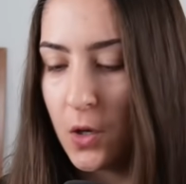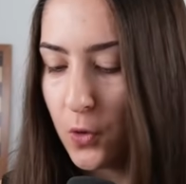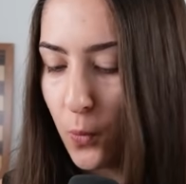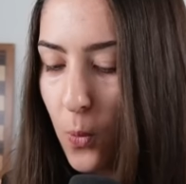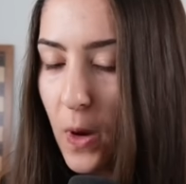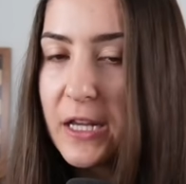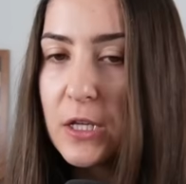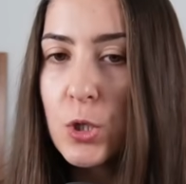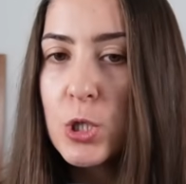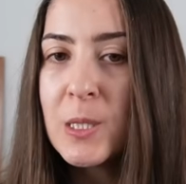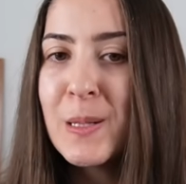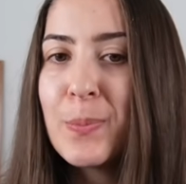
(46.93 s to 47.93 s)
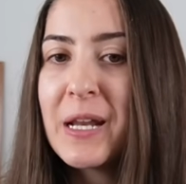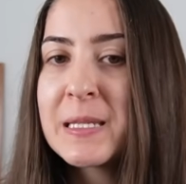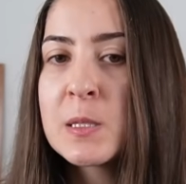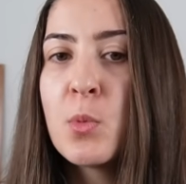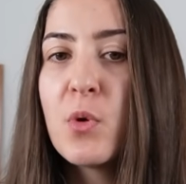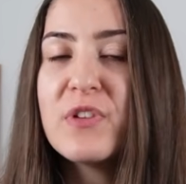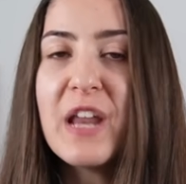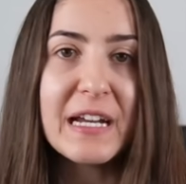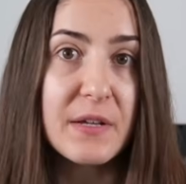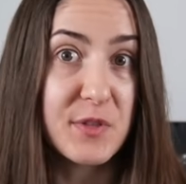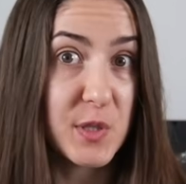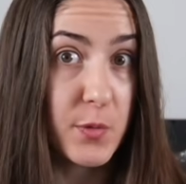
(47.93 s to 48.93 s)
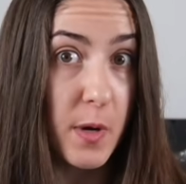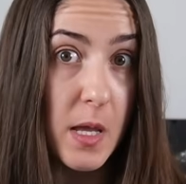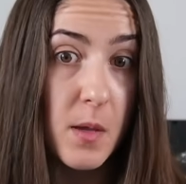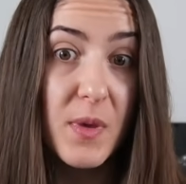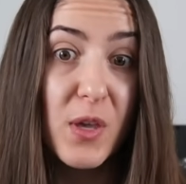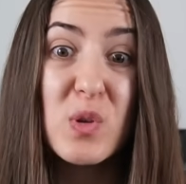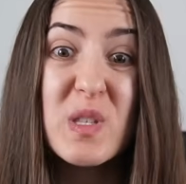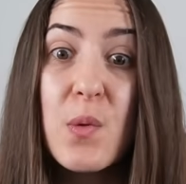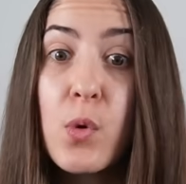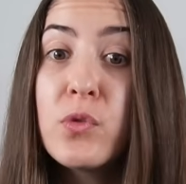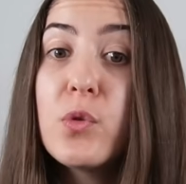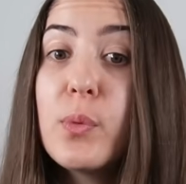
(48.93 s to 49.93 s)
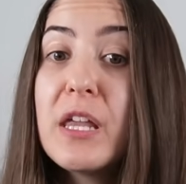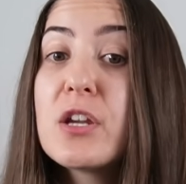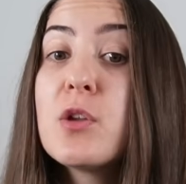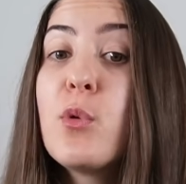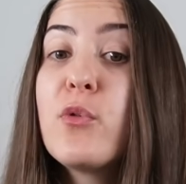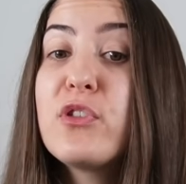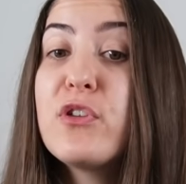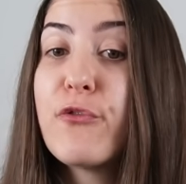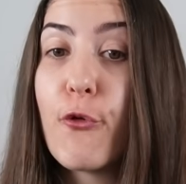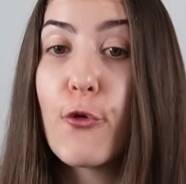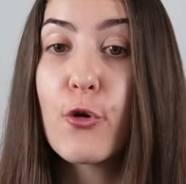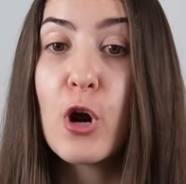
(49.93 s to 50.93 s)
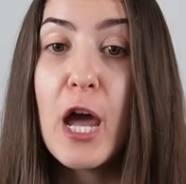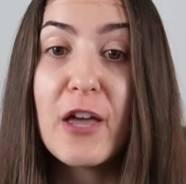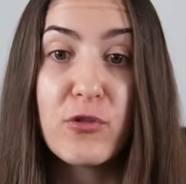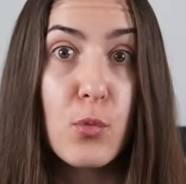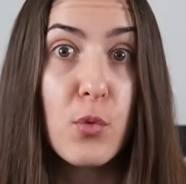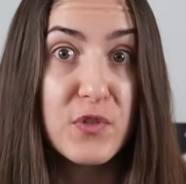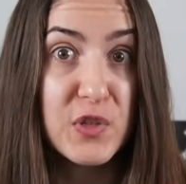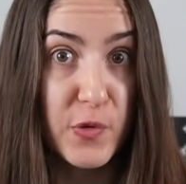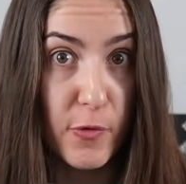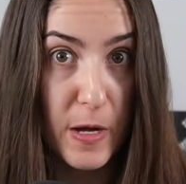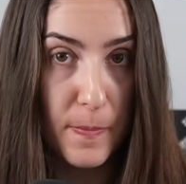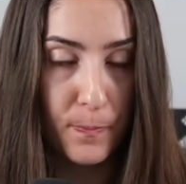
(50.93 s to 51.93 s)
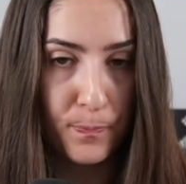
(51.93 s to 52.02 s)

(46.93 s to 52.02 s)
White usually plays the move knight f3 because they want to play the move d4 at move 3.